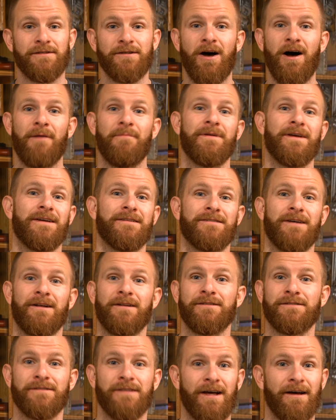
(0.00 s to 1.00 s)
taught me a ton
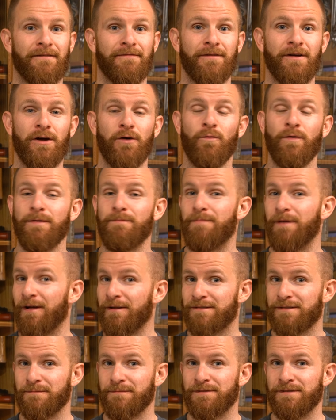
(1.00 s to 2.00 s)
of stuff. We
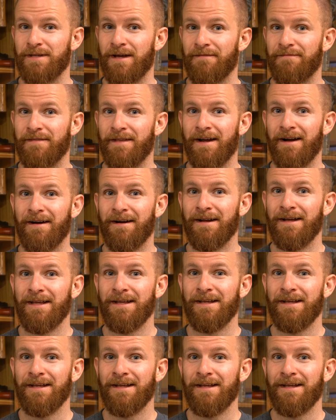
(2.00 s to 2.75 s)
built some stuff there,